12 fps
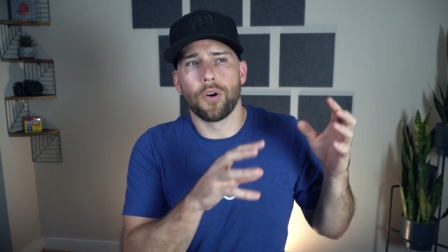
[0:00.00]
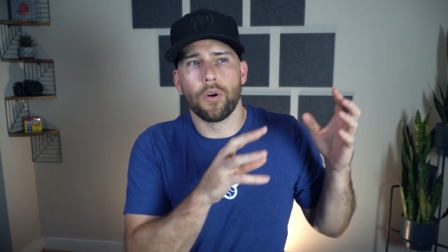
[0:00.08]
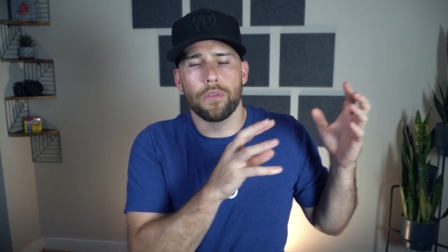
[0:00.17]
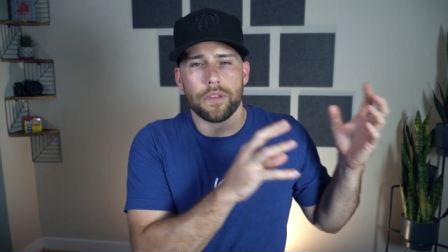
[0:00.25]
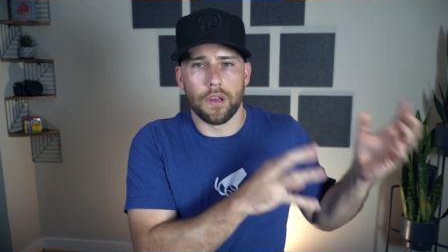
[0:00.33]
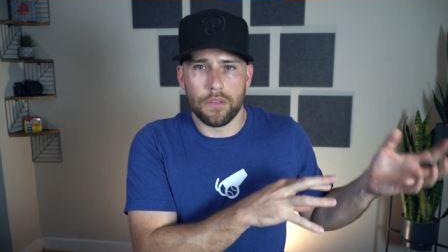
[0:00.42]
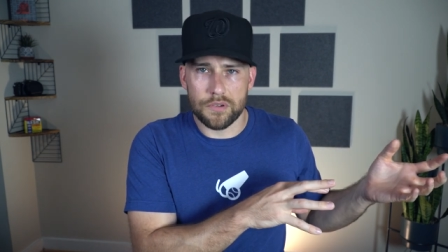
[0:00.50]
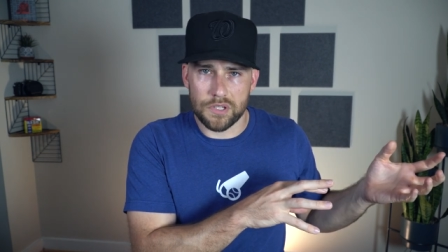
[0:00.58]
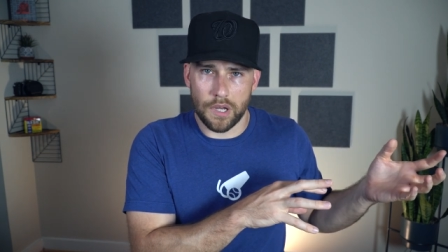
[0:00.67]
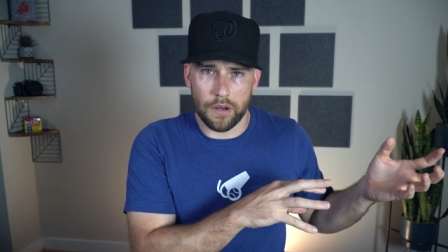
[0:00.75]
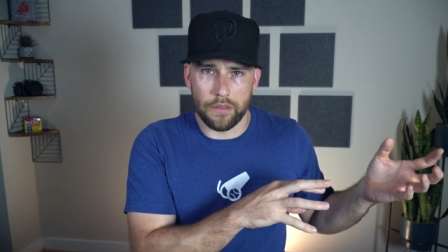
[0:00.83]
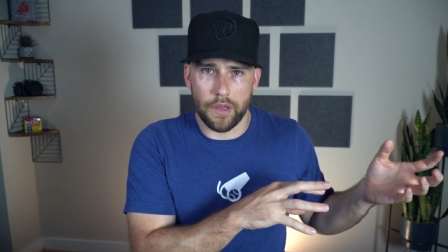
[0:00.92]
On the other
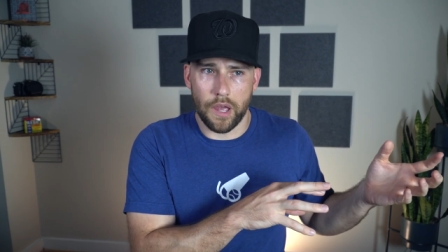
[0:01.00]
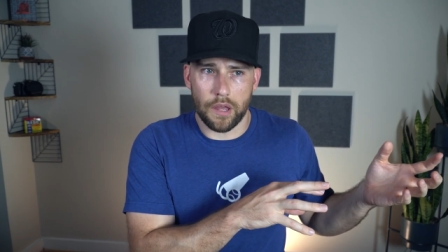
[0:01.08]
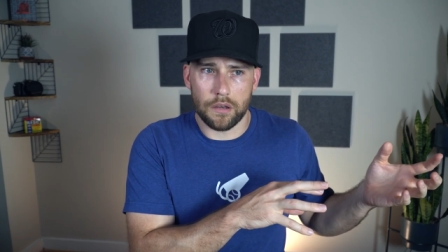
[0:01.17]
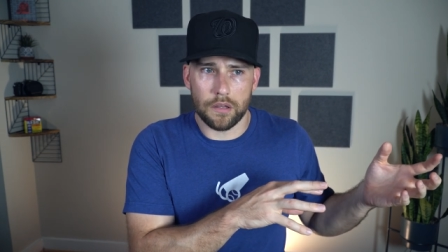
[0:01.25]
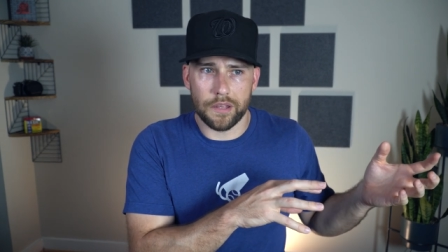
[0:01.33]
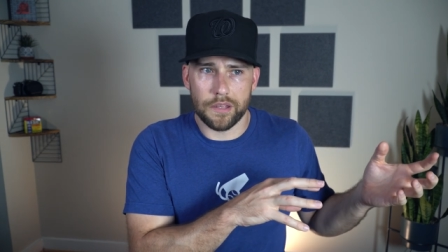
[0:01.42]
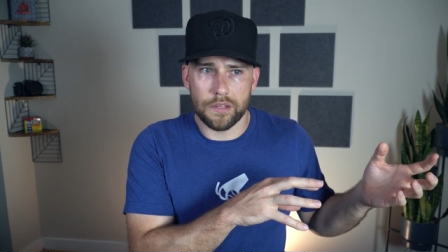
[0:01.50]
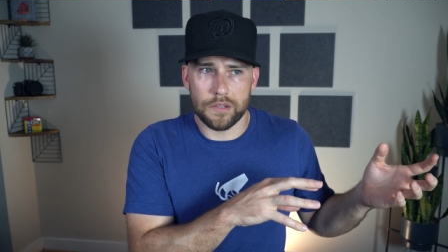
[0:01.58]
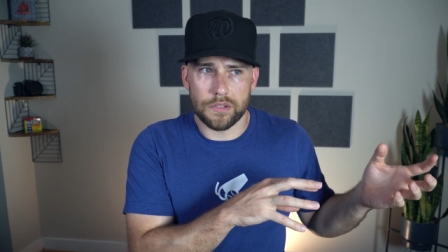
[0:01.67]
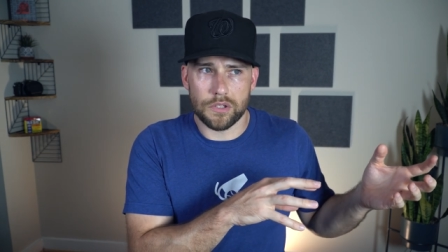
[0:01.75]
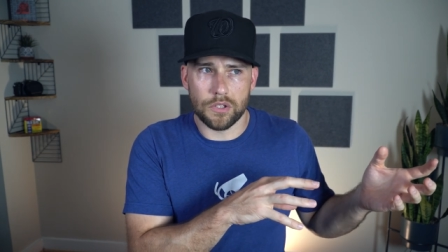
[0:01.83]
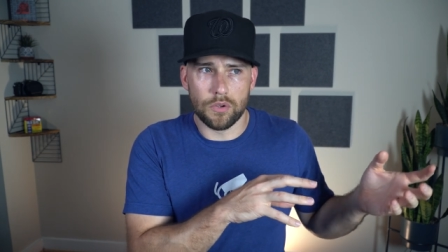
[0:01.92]
side of that
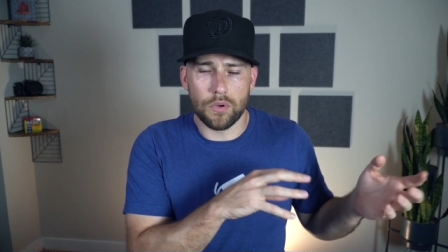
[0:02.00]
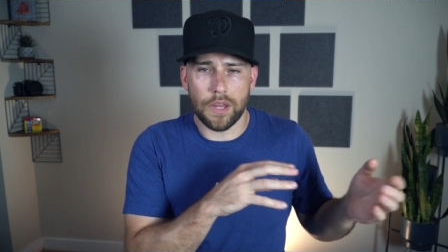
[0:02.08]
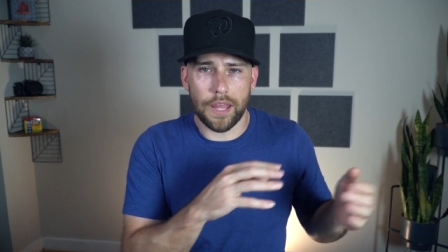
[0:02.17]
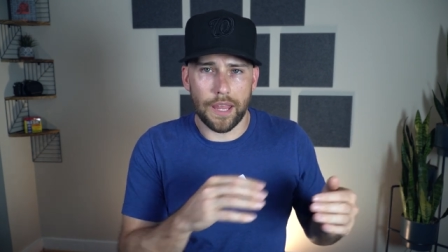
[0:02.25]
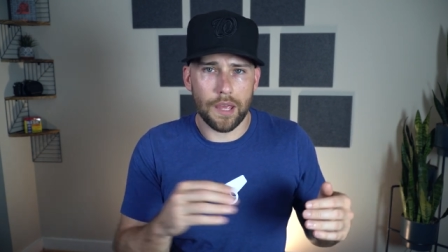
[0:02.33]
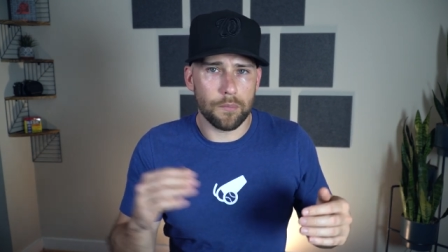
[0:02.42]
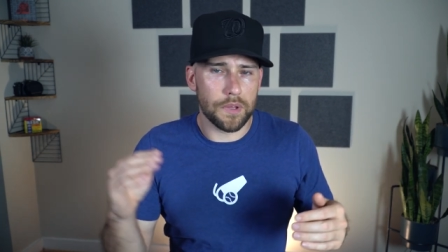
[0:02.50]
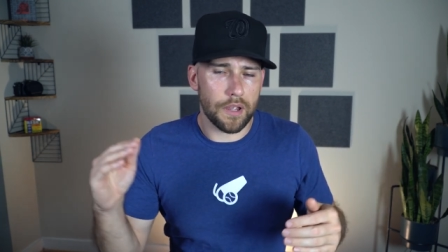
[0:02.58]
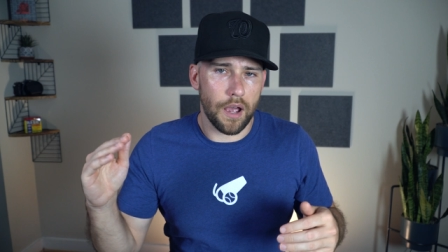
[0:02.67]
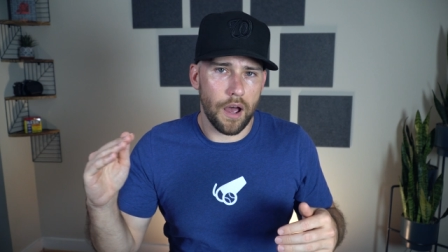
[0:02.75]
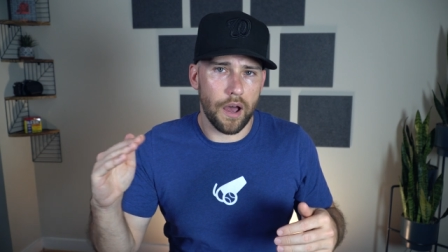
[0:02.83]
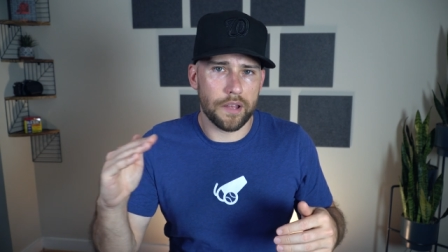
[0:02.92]
is you can't be
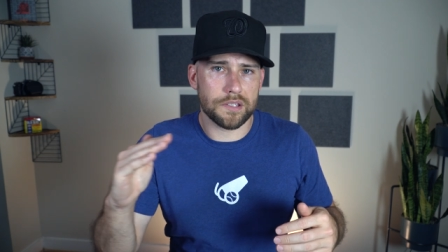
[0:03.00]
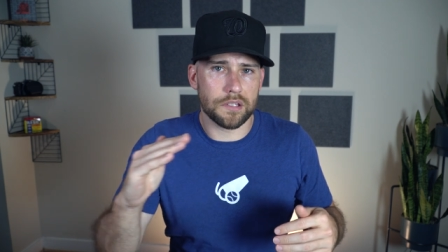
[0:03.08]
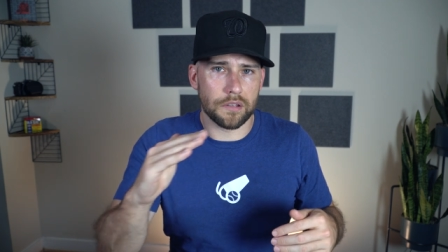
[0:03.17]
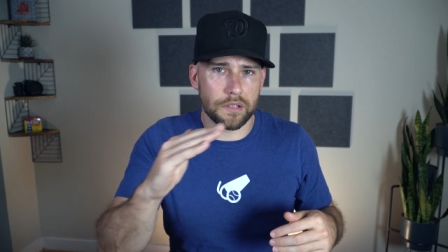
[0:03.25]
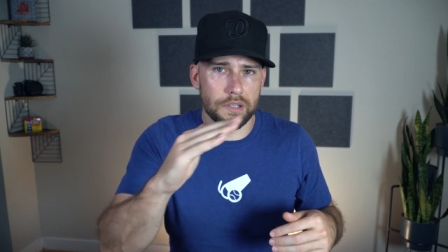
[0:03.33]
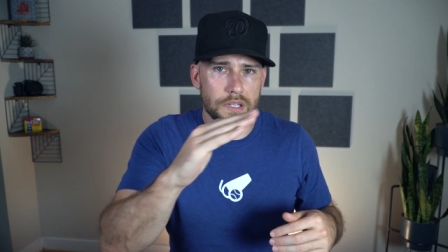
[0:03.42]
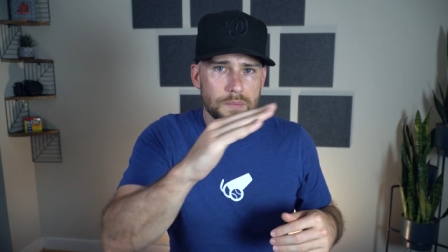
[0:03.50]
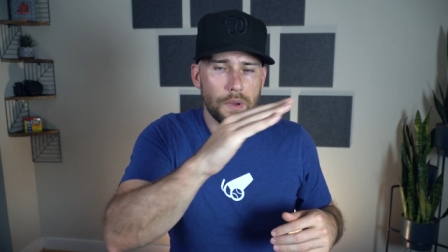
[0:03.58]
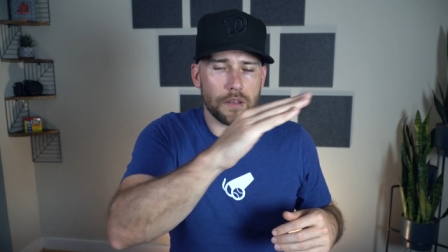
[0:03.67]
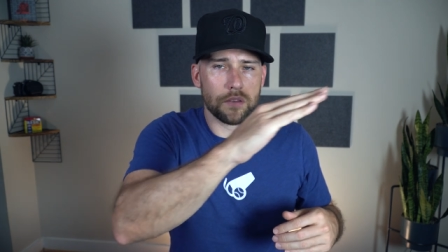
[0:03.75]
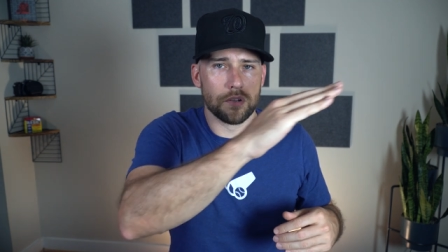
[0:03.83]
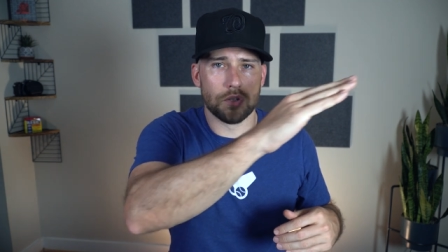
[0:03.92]
constantly
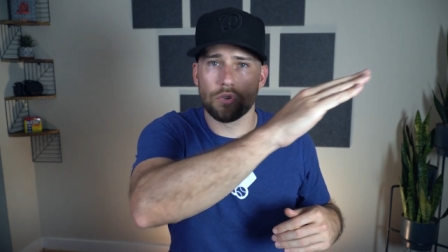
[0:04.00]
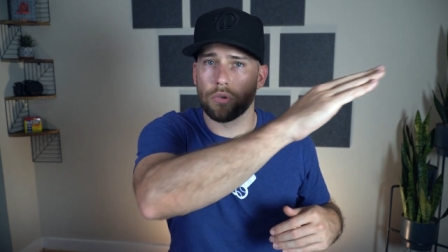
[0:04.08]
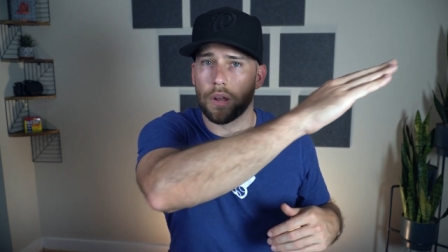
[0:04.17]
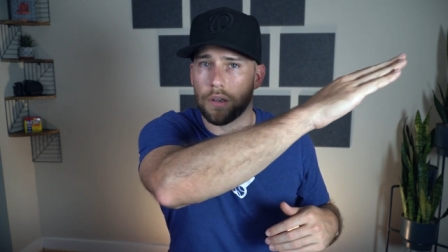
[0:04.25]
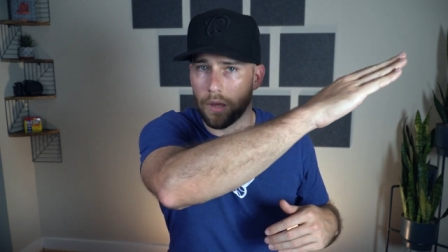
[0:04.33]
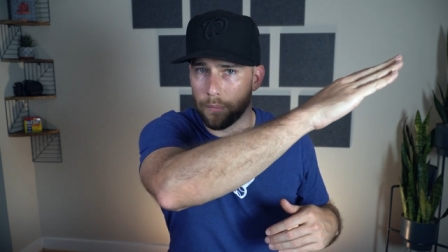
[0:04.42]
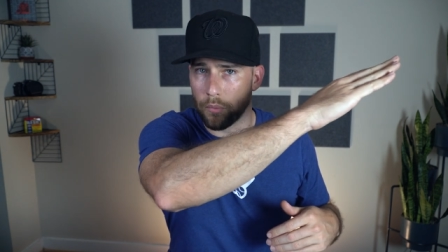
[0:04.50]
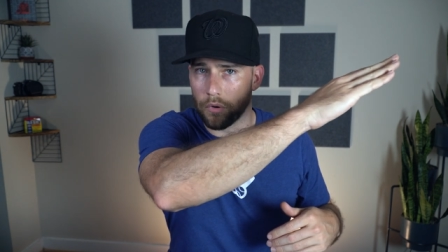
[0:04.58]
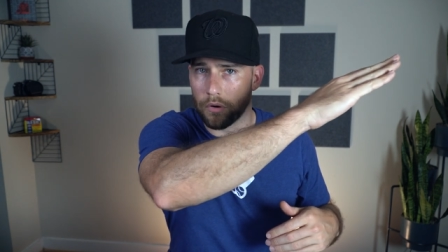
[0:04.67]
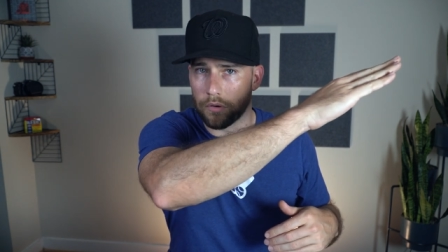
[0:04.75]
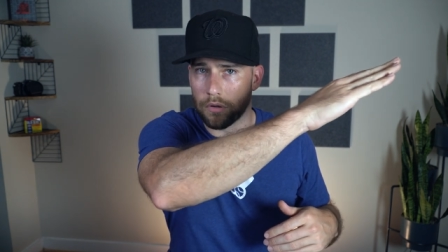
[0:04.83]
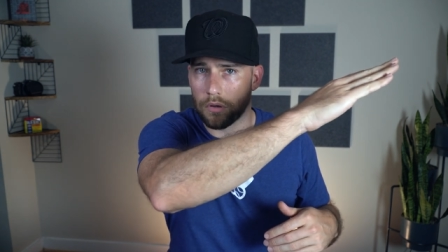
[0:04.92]
expected to trend
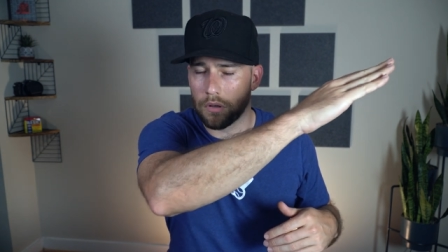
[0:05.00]
upward.